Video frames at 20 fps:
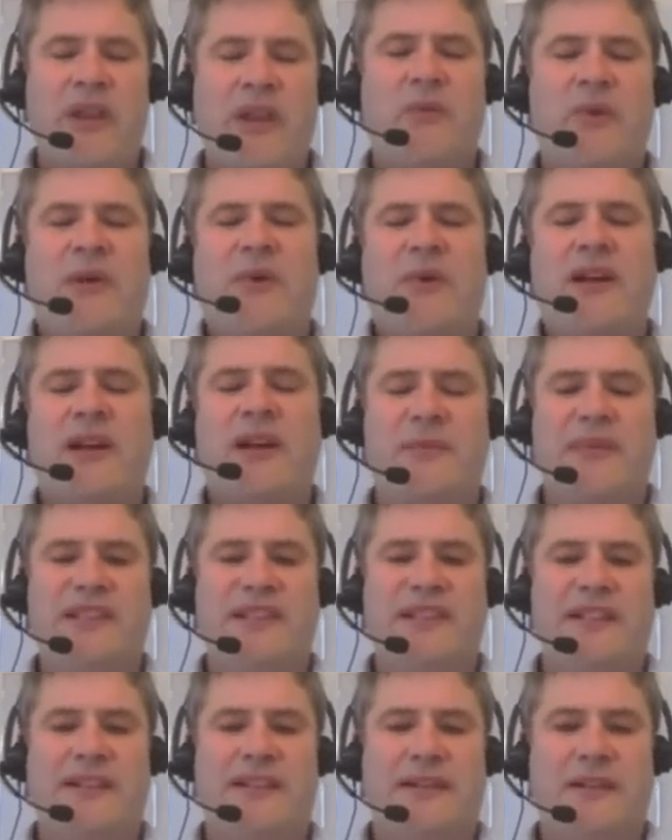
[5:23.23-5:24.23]
where, where, where
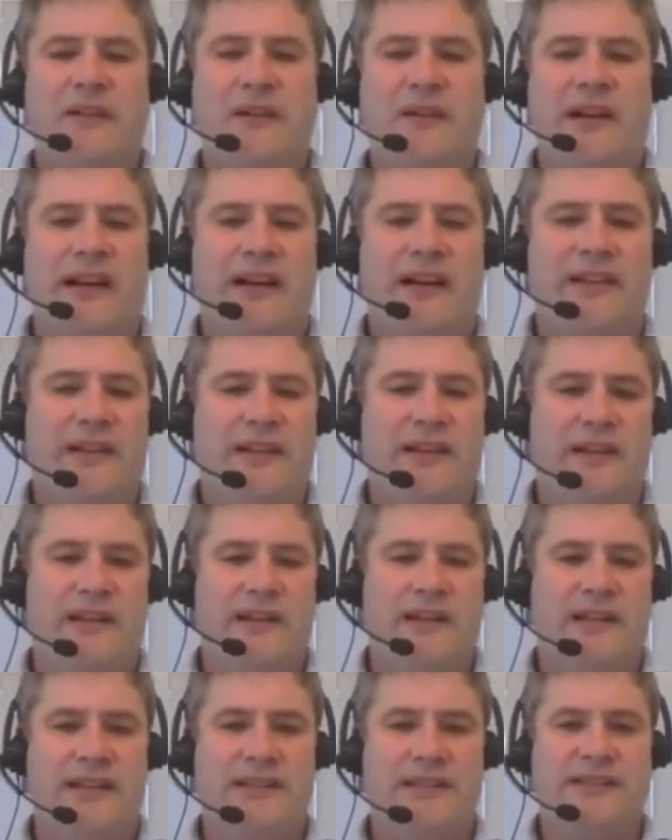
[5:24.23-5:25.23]
companies need to look at
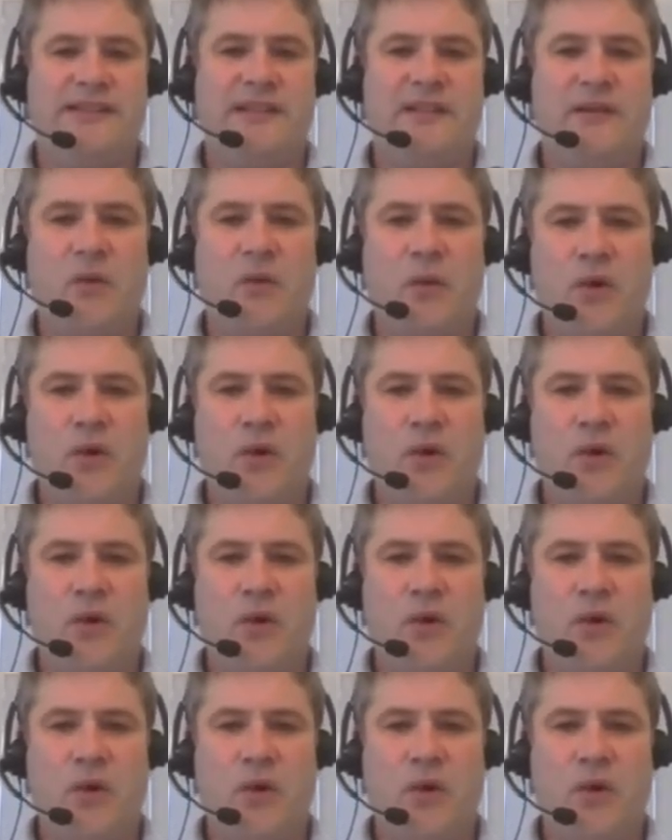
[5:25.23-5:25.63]
is